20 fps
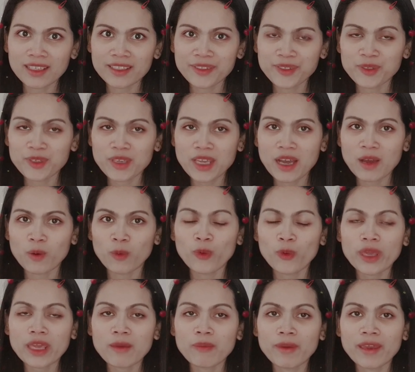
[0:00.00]
So yeah,
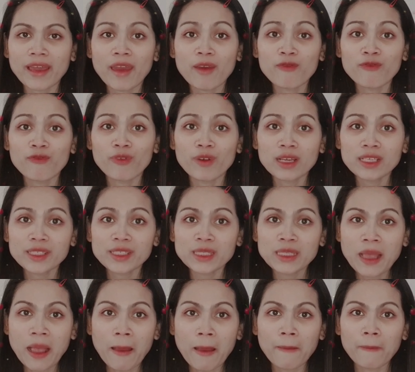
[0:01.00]
we became friends
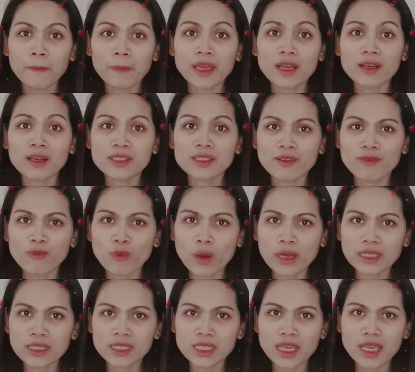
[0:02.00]
because of
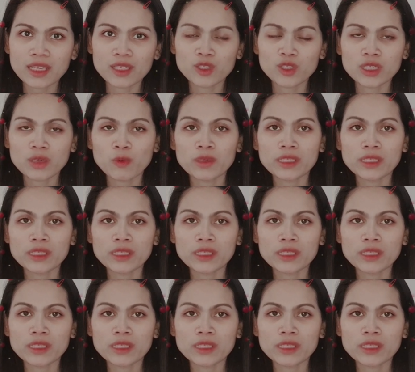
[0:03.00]
YT. She